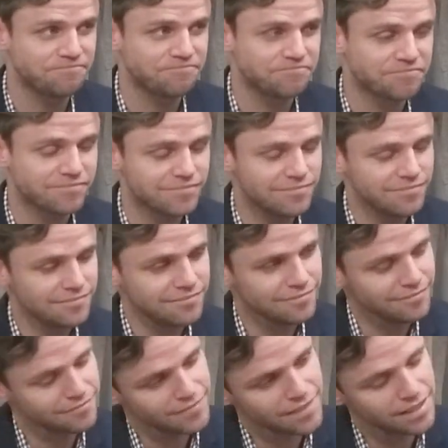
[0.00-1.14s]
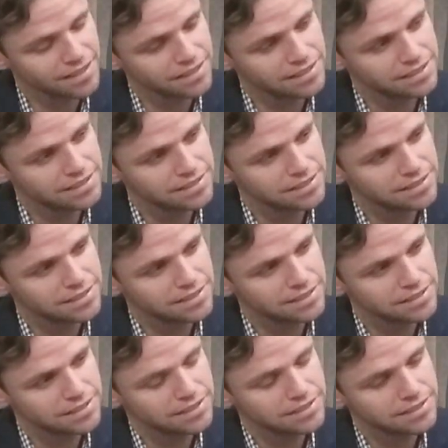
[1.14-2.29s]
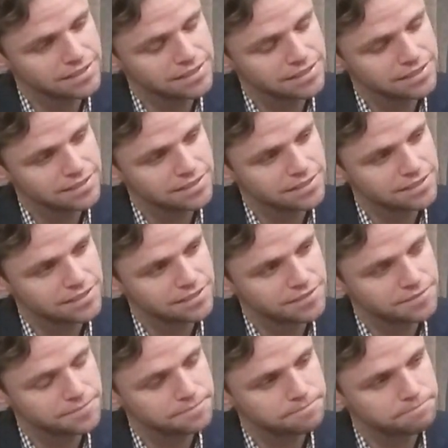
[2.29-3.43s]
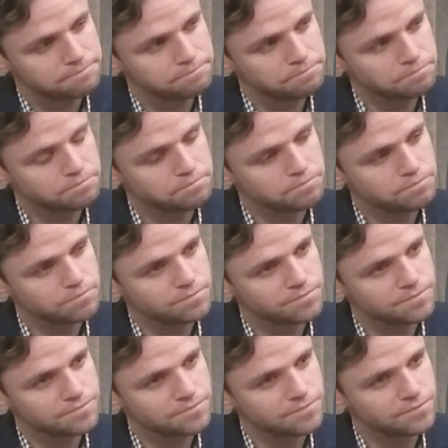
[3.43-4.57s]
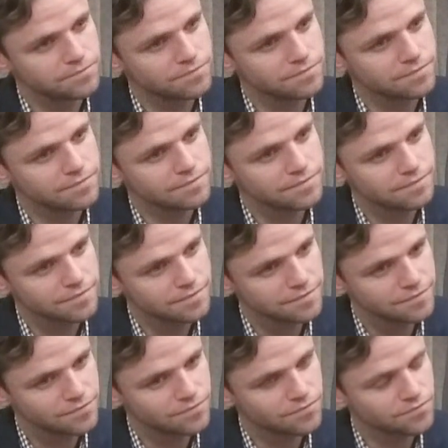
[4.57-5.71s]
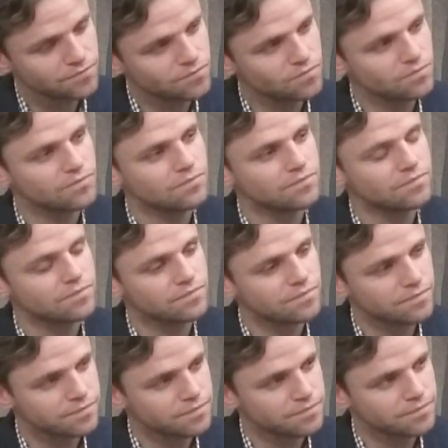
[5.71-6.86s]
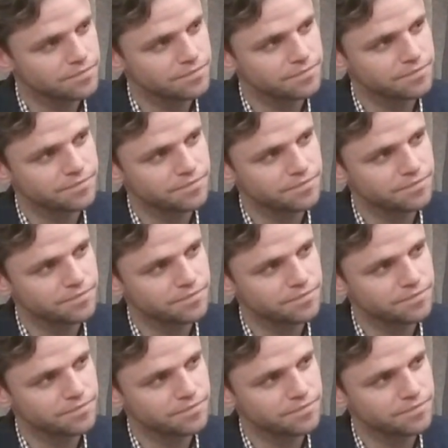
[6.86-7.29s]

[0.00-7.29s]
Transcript: [no speech]